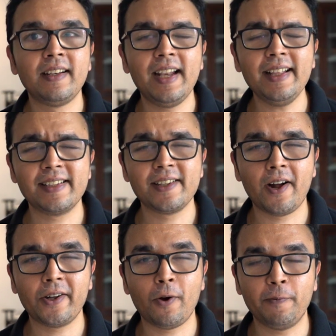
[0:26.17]
Let's
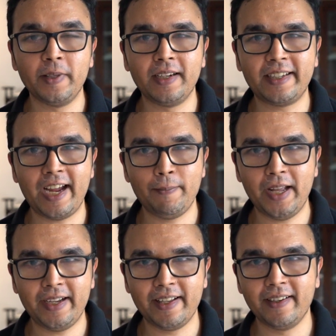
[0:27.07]
start off with a
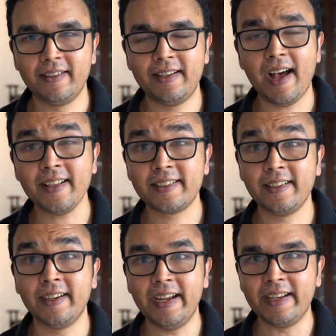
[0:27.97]
timeline here. Last
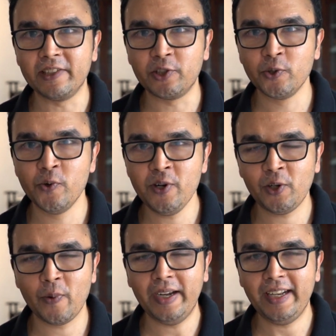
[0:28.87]
year in June
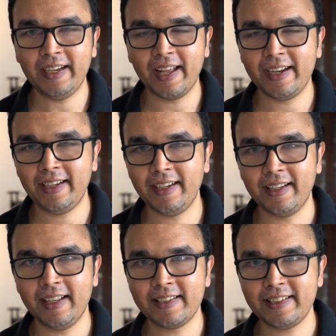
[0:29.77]

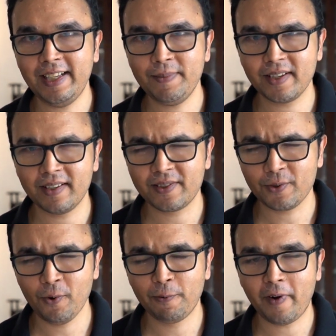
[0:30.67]
2019, it seems
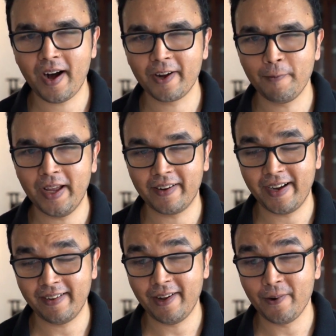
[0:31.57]
so far away
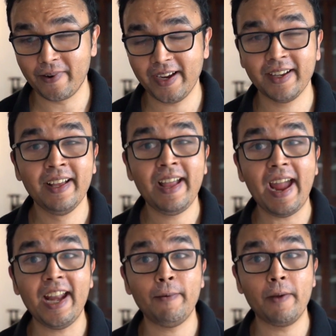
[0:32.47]
right now, right?
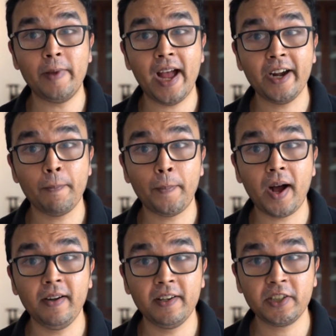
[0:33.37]
Anyway, we had a
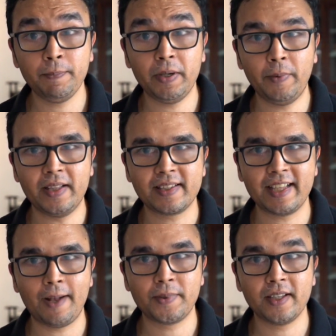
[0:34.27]
partnership between
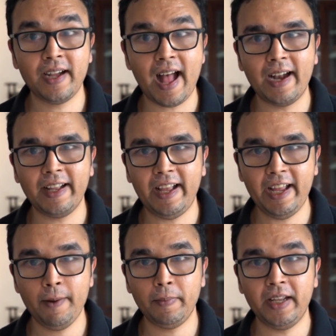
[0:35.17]
Samsung and
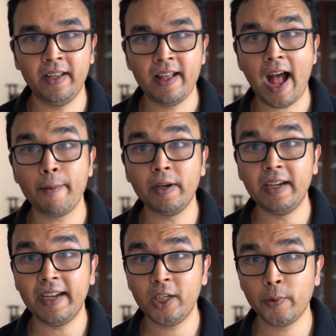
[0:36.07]
AMD. I will
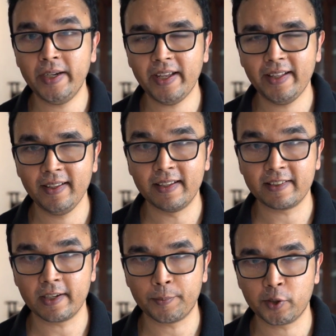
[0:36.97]
link to it in the
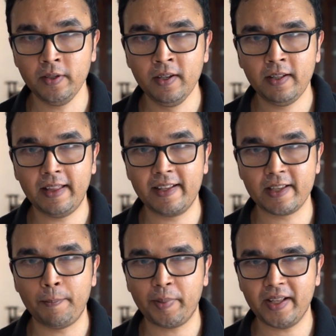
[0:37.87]
description. There is
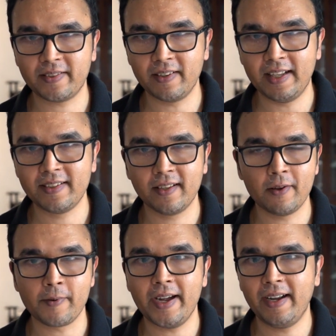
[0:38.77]
a press release
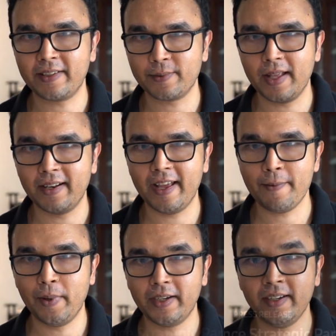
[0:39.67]
right next to that
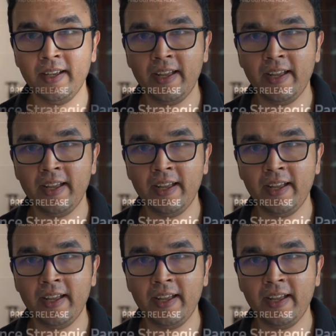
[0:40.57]
like button